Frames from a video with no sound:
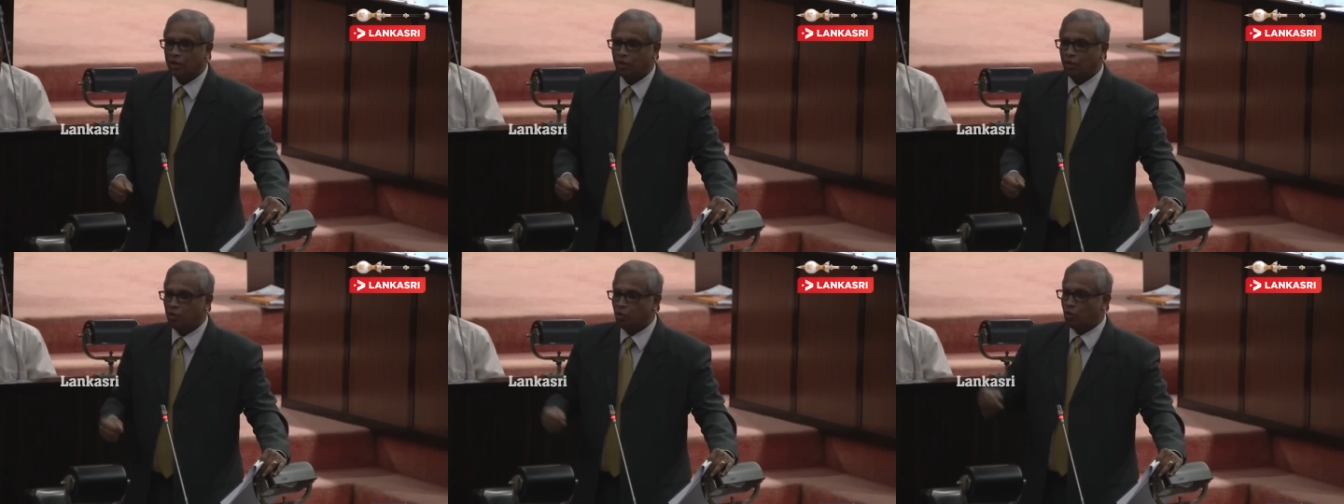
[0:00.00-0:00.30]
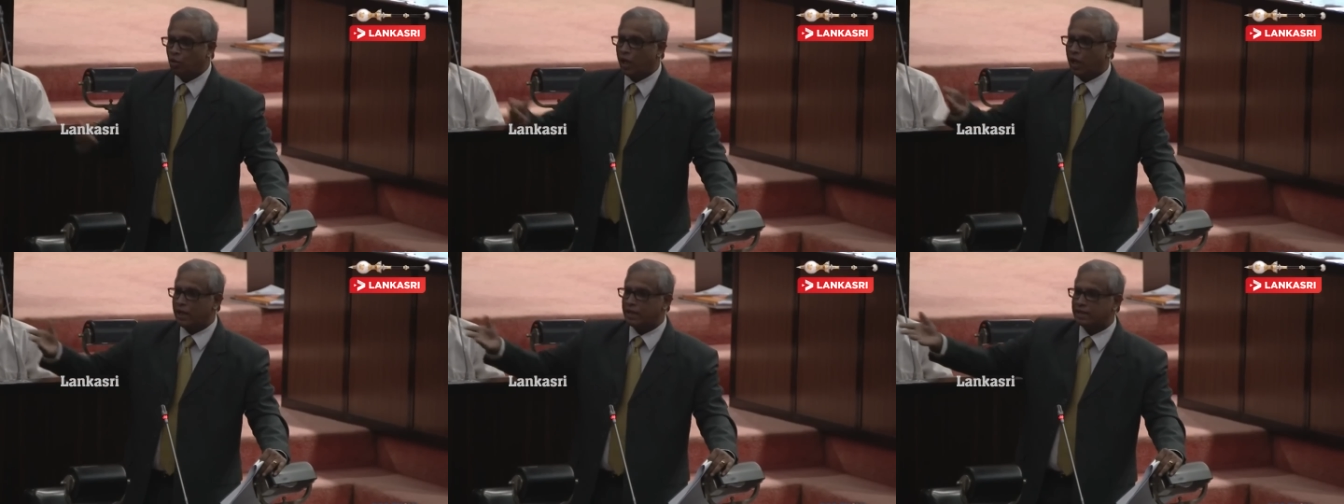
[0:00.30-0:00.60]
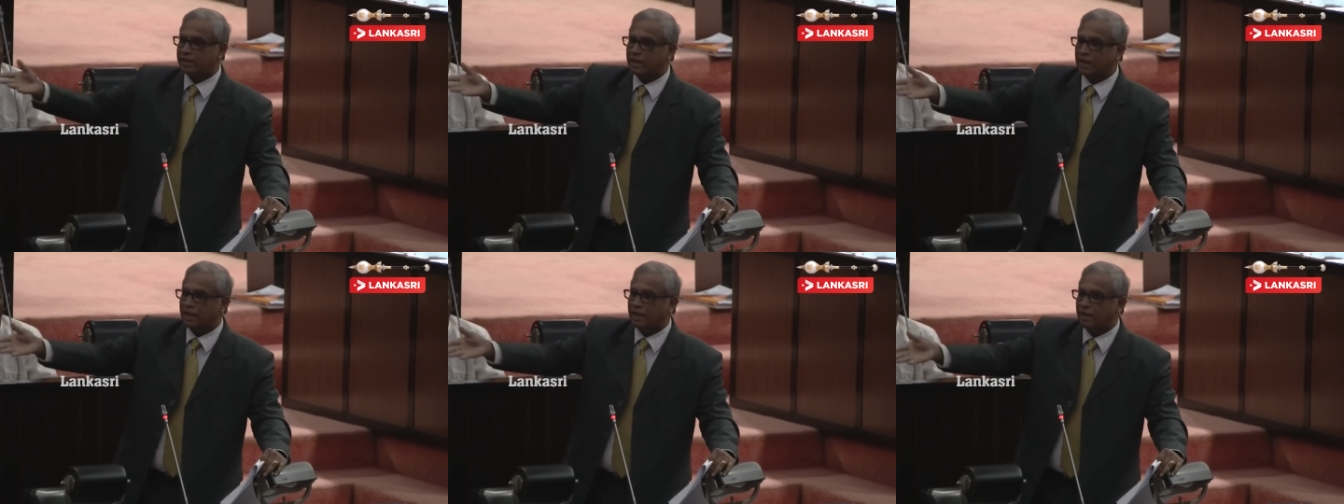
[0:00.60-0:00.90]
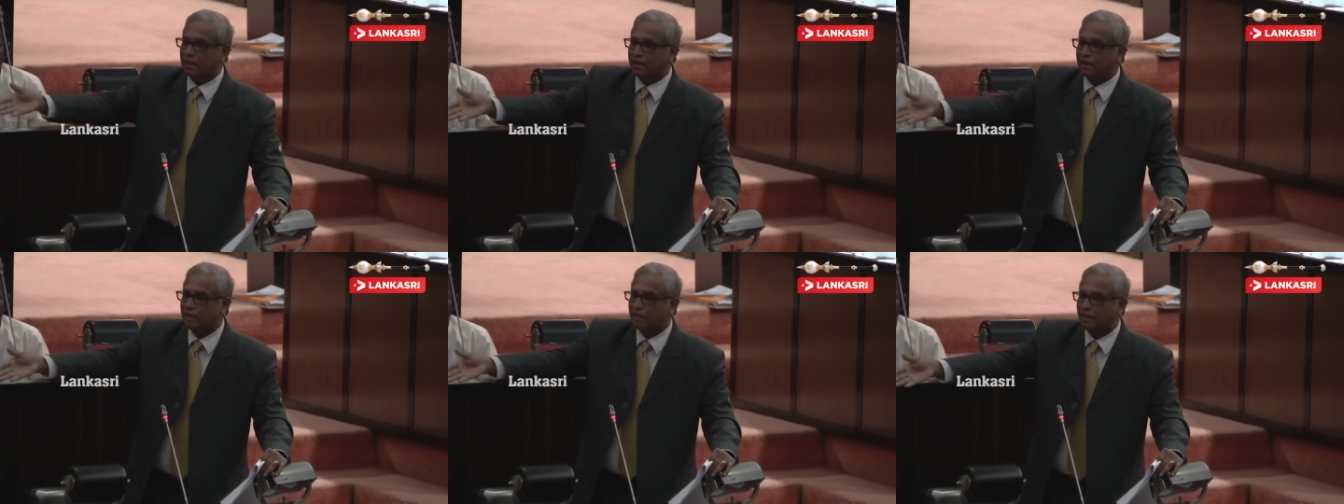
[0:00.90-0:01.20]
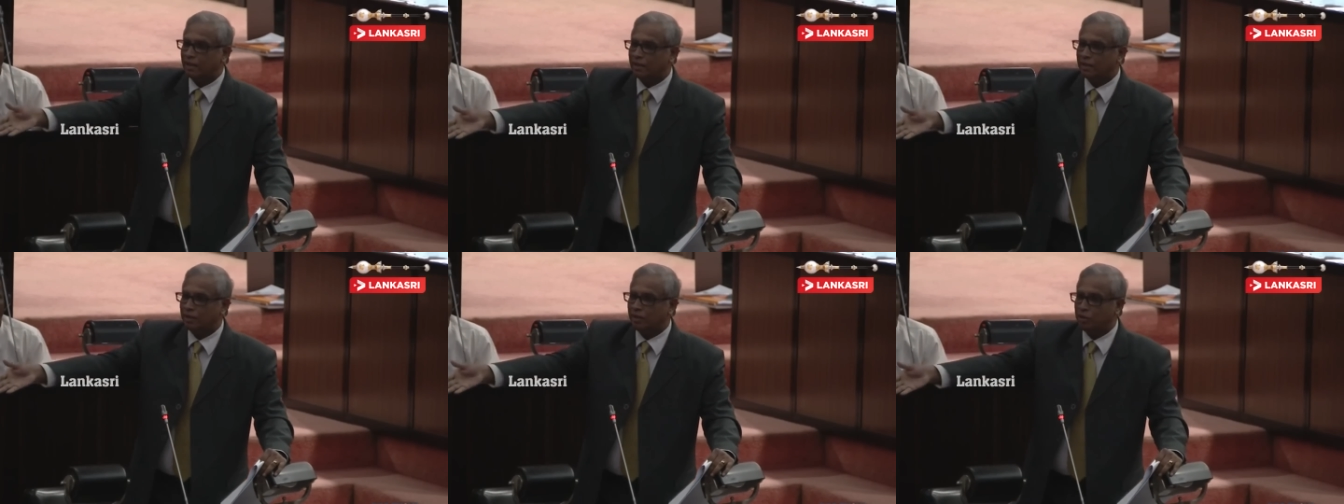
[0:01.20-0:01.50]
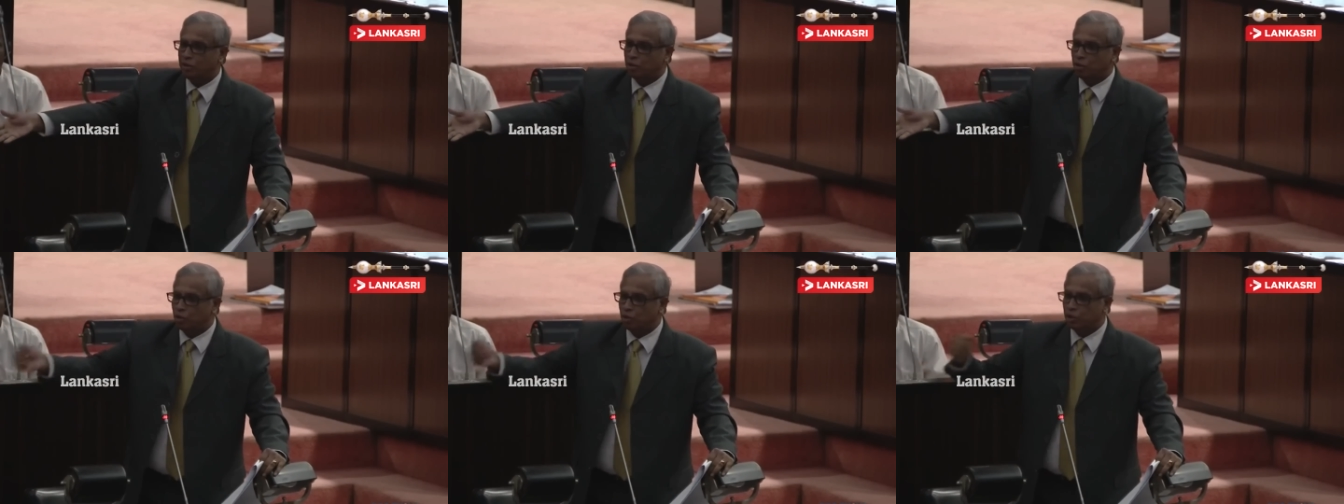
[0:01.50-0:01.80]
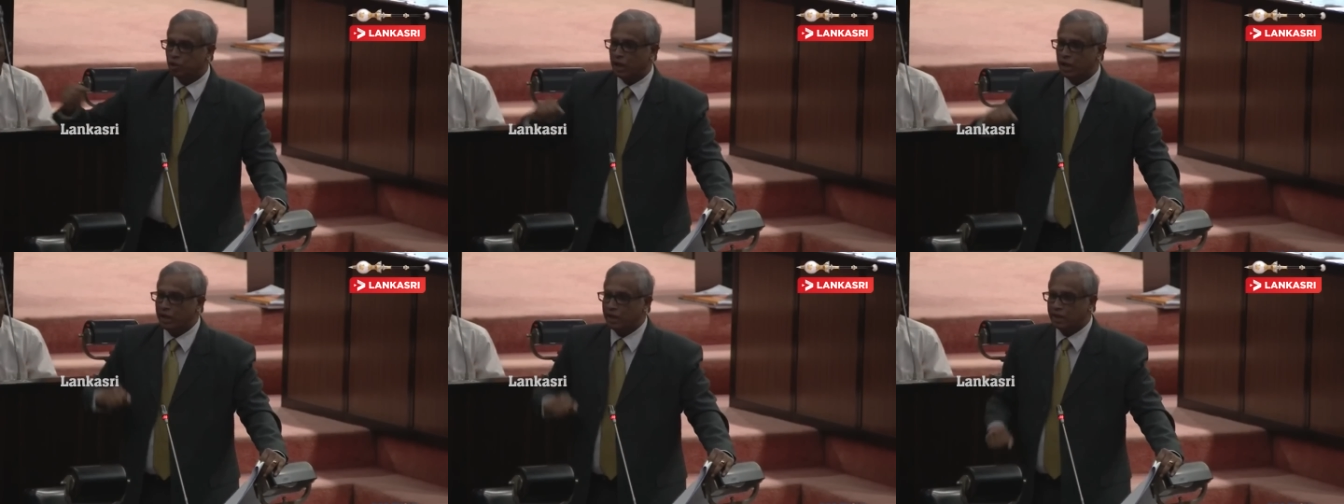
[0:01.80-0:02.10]
you can still
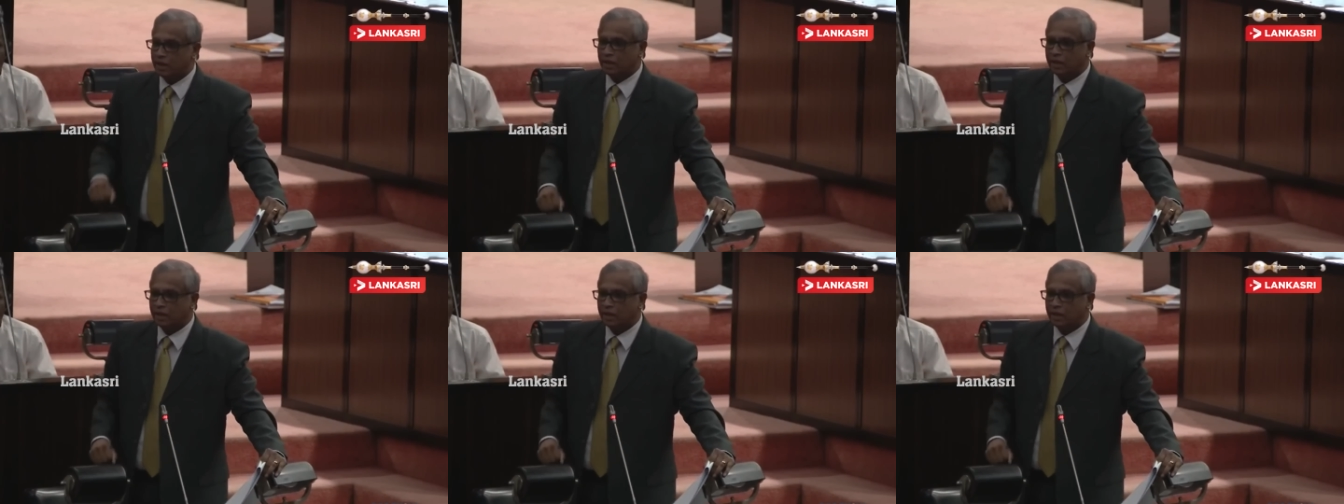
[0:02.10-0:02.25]
use it,